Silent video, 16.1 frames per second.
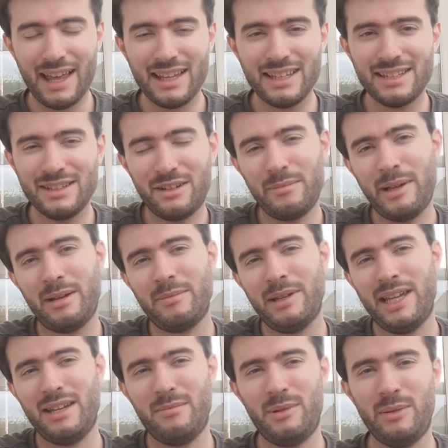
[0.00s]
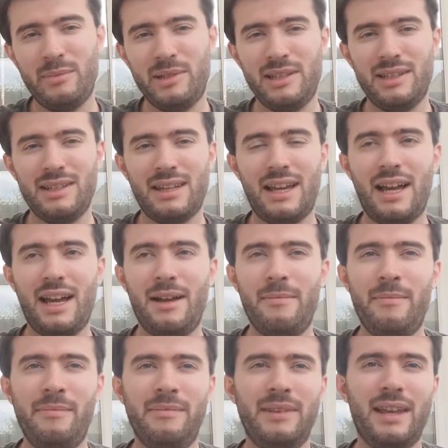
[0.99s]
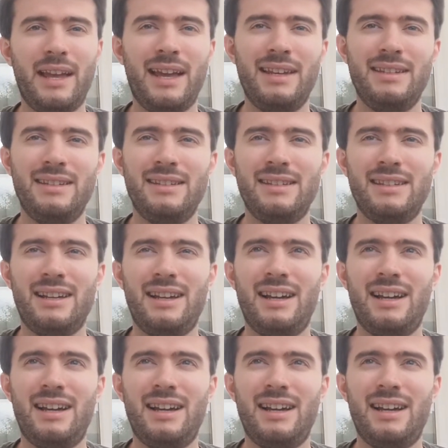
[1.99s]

It's not about making appointments and